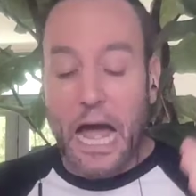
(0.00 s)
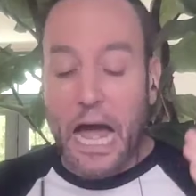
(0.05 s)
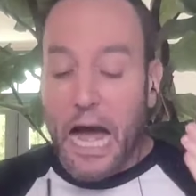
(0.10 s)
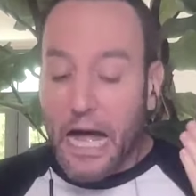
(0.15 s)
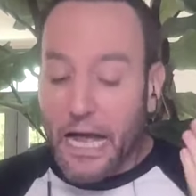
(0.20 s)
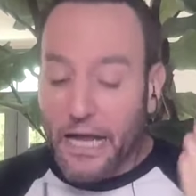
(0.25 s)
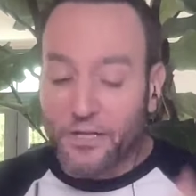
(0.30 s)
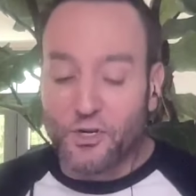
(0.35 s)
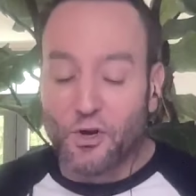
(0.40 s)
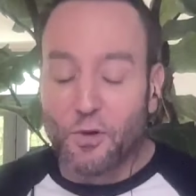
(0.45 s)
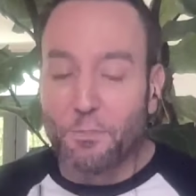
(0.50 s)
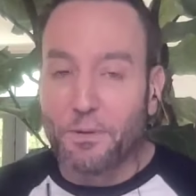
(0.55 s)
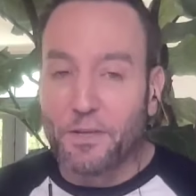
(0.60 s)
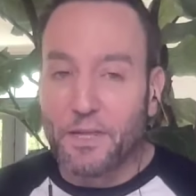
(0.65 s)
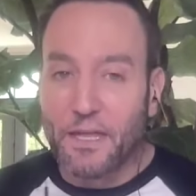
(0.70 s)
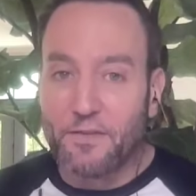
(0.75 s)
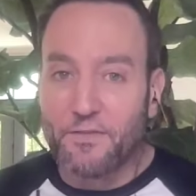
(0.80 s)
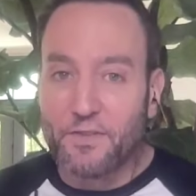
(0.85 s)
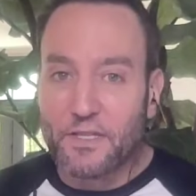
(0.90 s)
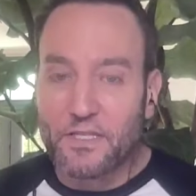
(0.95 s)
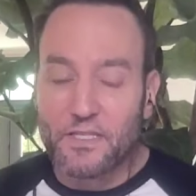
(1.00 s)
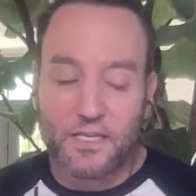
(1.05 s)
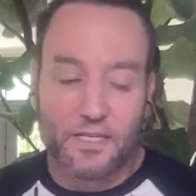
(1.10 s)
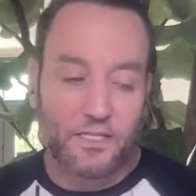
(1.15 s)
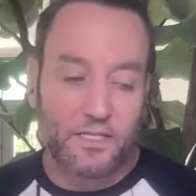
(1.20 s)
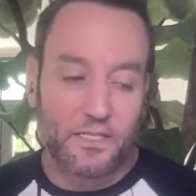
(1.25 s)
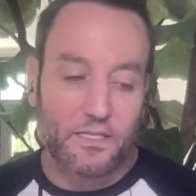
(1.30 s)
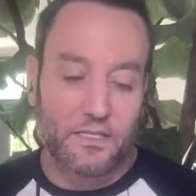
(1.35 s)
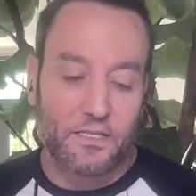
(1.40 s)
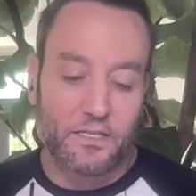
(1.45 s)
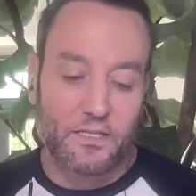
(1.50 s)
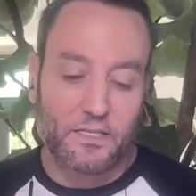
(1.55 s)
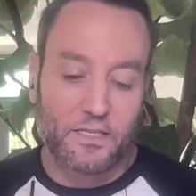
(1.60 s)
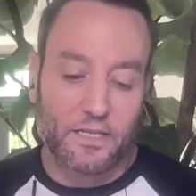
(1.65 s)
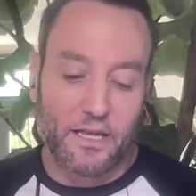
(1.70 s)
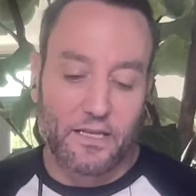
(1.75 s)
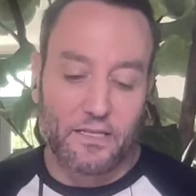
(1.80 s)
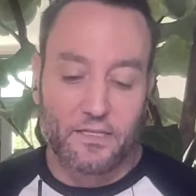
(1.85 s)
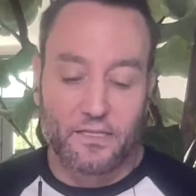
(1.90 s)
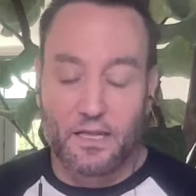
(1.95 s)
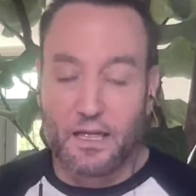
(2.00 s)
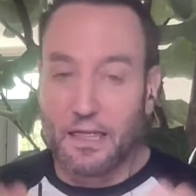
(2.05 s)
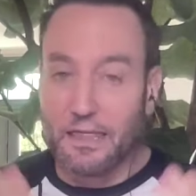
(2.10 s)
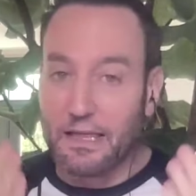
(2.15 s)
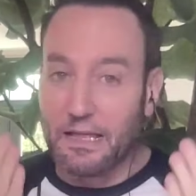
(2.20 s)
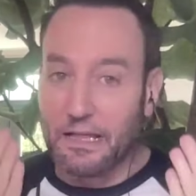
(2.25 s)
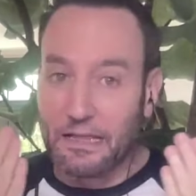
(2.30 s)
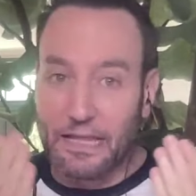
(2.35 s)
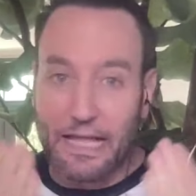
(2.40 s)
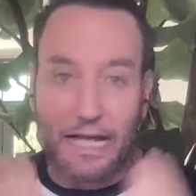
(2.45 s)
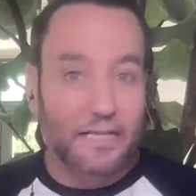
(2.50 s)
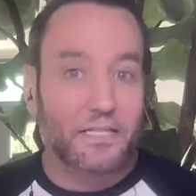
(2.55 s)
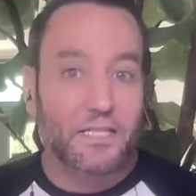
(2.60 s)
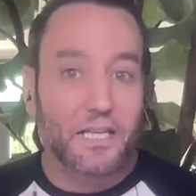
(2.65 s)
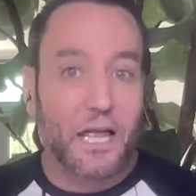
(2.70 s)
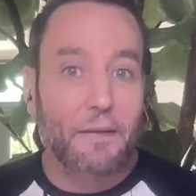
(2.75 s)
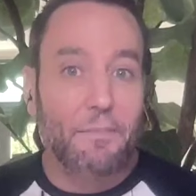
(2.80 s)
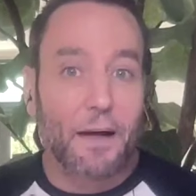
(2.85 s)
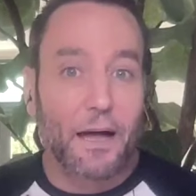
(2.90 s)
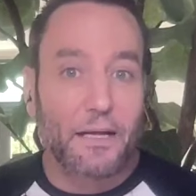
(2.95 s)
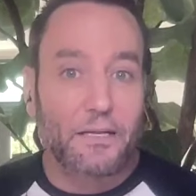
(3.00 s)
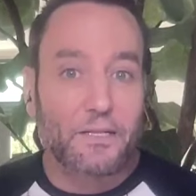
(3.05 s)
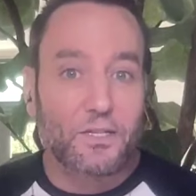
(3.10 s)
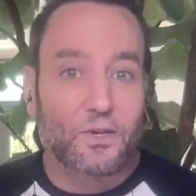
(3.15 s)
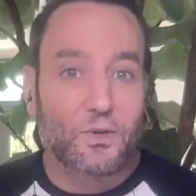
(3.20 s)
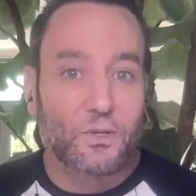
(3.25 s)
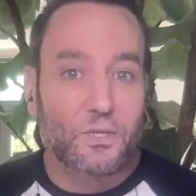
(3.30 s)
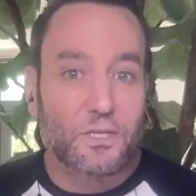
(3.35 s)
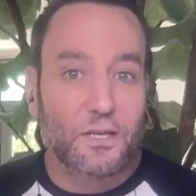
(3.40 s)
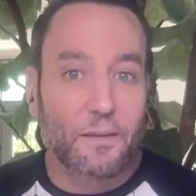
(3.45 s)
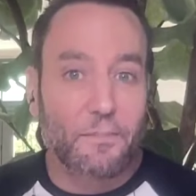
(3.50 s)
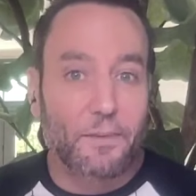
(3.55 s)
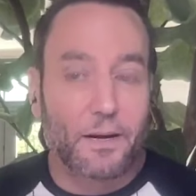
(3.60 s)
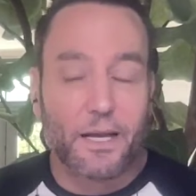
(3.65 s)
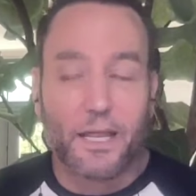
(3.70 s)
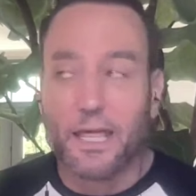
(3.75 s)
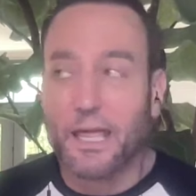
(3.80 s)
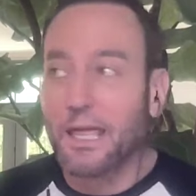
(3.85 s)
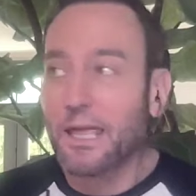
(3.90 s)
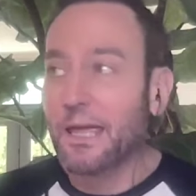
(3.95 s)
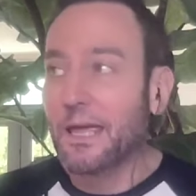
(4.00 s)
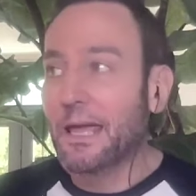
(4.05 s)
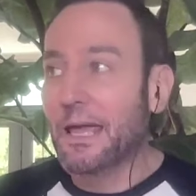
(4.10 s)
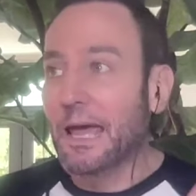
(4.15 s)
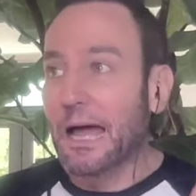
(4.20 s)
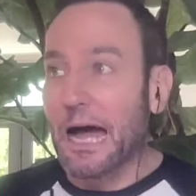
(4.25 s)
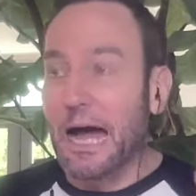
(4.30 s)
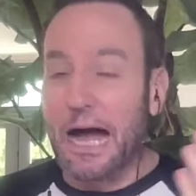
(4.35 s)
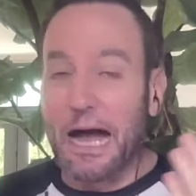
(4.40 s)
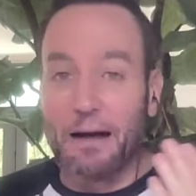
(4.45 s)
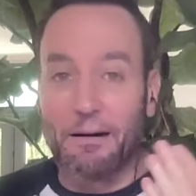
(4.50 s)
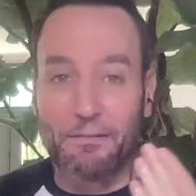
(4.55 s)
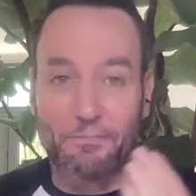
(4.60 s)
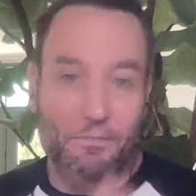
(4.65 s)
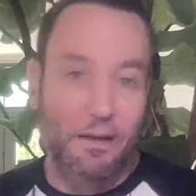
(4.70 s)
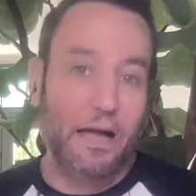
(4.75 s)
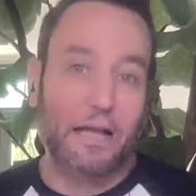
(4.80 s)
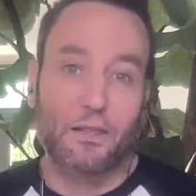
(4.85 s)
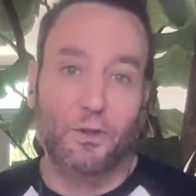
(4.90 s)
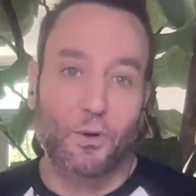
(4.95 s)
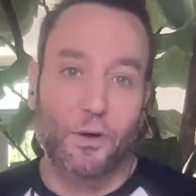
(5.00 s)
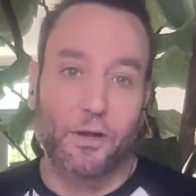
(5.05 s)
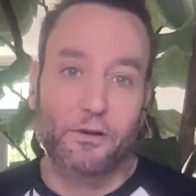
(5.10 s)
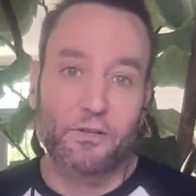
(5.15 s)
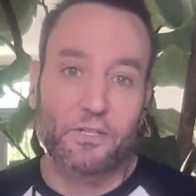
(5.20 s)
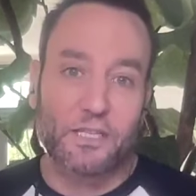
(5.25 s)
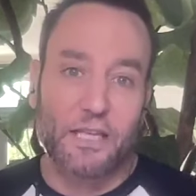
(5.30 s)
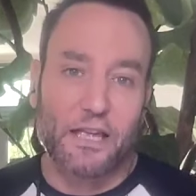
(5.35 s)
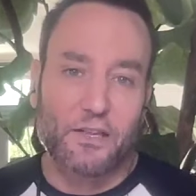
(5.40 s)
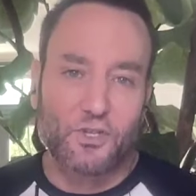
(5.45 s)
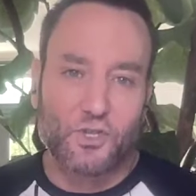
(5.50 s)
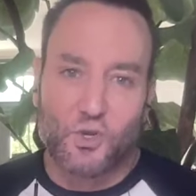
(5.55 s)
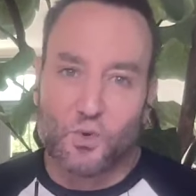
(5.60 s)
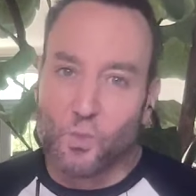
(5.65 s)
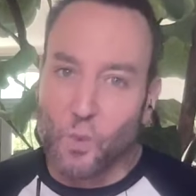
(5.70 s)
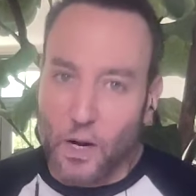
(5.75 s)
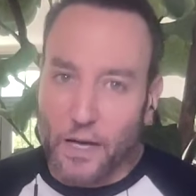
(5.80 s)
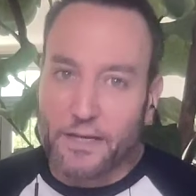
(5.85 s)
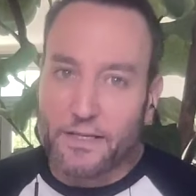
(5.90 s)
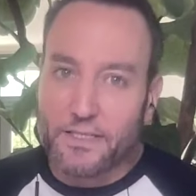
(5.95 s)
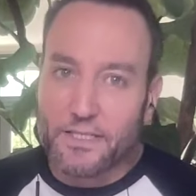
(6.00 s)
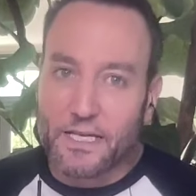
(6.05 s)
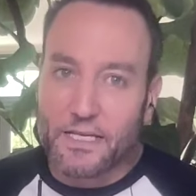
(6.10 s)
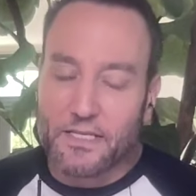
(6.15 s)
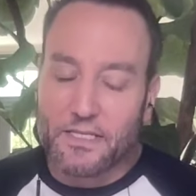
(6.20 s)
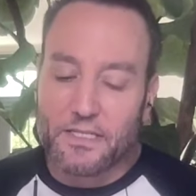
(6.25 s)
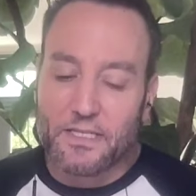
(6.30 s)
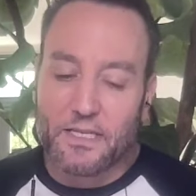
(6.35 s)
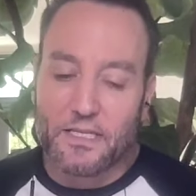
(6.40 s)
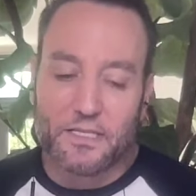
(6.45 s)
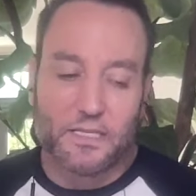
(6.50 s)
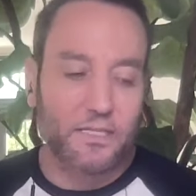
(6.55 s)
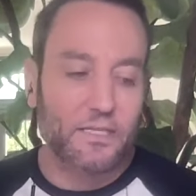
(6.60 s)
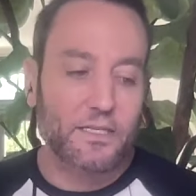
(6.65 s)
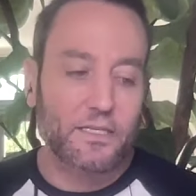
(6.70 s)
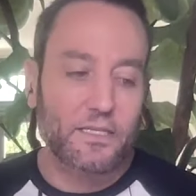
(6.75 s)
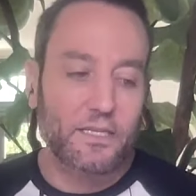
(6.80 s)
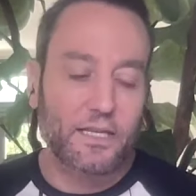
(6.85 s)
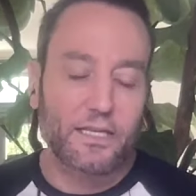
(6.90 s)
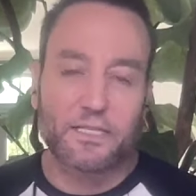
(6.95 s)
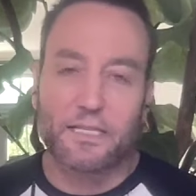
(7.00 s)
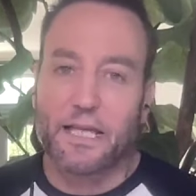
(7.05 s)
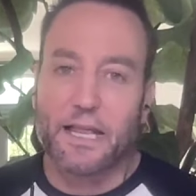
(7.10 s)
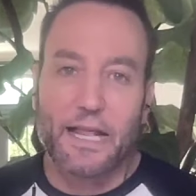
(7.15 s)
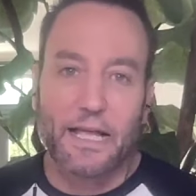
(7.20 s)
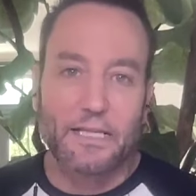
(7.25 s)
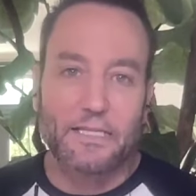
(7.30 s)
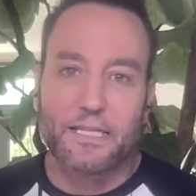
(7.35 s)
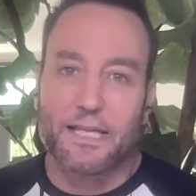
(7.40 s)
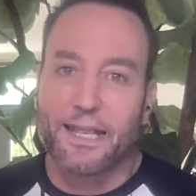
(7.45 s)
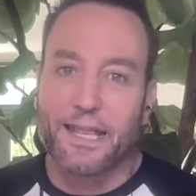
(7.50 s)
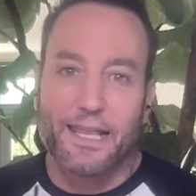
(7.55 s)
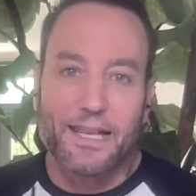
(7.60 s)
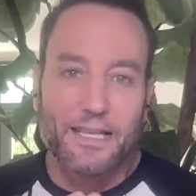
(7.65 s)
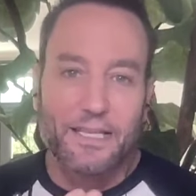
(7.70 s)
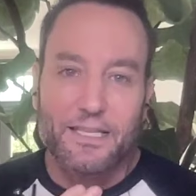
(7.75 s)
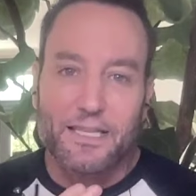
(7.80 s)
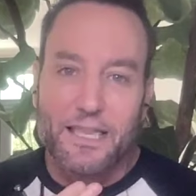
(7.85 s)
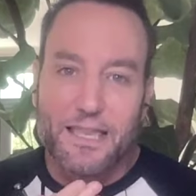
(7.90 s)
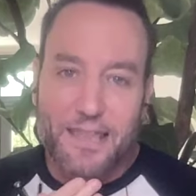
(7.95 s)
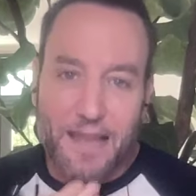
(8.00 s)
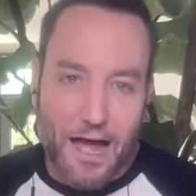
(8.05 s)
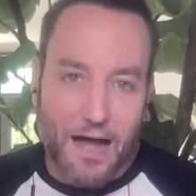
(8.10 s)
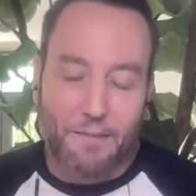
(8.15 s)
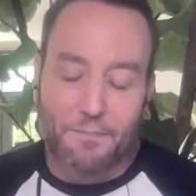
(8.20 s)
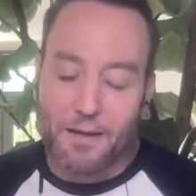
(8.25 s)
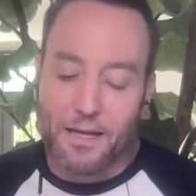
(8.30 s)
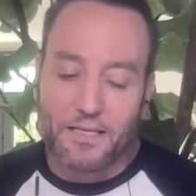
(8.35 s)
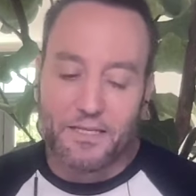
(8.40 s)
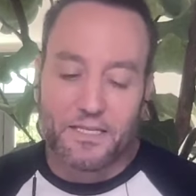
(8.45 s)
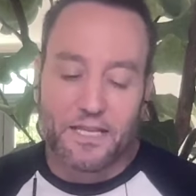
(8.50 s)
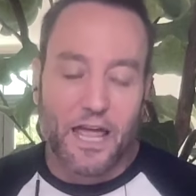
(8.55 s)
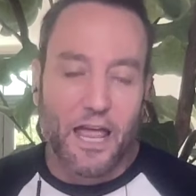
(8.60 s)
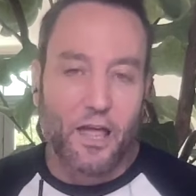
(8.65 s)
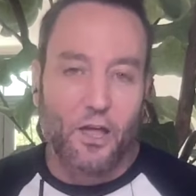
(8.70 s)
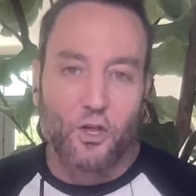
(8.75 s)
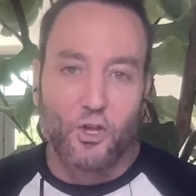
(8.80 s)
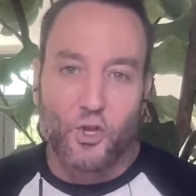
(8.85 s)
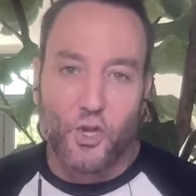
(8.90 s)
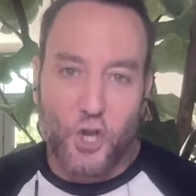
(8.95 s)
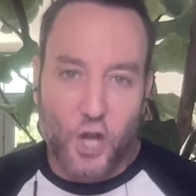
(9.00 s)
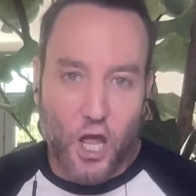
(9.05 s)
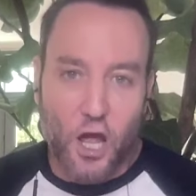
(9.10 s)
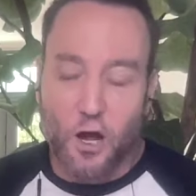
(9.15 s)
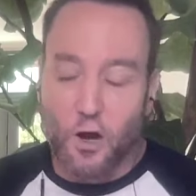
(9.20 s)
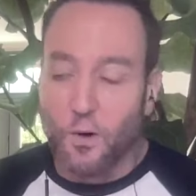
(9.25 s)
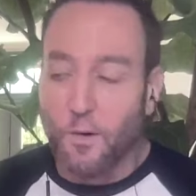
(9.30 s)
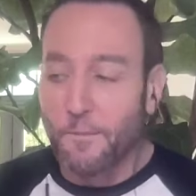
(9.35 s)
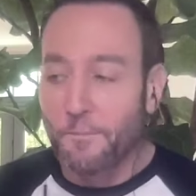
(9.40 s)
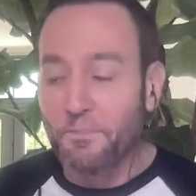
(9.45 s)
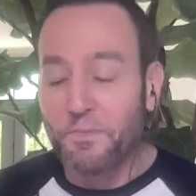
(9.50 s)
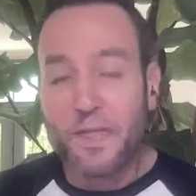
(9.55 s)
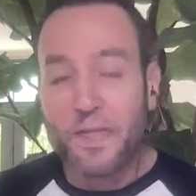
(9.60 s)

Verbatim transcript: I don't believe in cease and desist. The last time I sued somebody, my lawyer said, Do you want to send a cease and desist? And I said, It is not my style. No.